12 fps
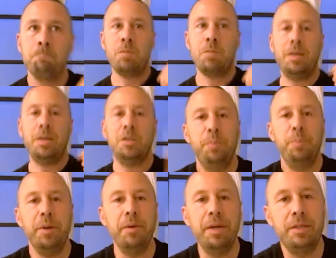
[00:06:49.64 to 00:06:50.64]
an
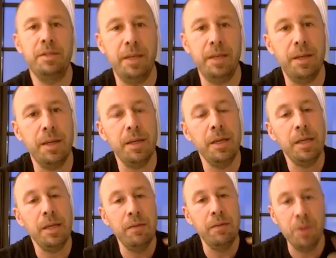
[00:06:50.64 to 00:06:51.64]
experience that,
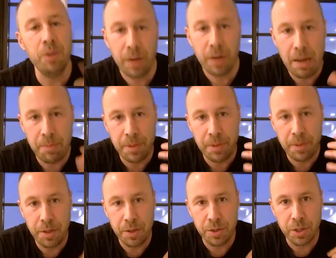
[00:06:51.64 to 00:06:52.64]
even though it happened
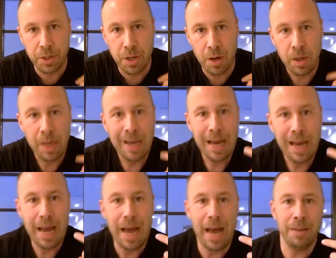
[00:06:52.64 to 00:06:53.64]
years ago,
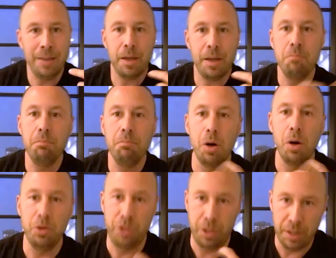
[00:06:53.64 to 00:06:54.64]
and
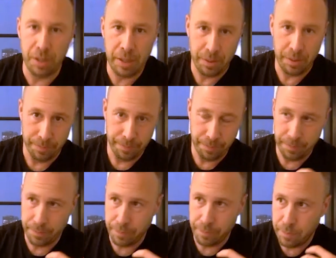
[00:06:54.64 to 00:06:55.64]
emotionally,
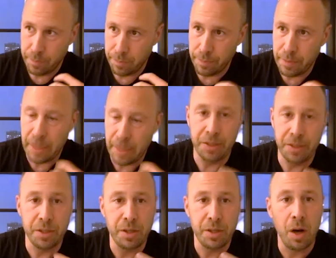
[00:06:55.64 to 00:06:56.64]
it's
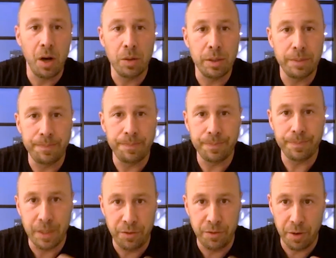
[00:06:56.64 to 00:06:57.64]
as though
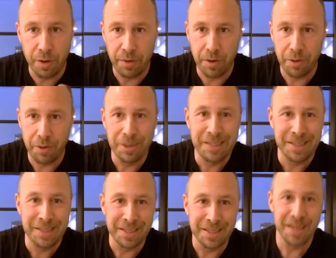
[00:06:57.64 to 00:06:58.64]
it's very, very
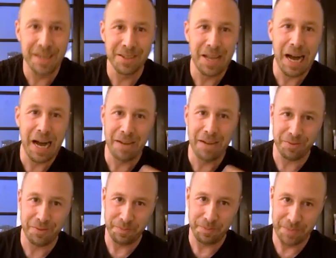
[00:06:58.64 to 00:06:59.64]
recent and alive
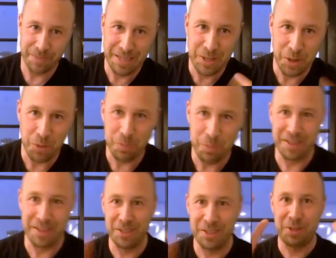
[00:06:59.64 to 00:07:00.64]
in you. But
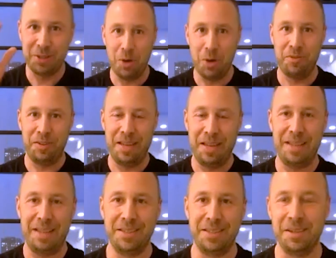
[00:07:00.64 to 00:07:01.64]
there's a term for that. There's a,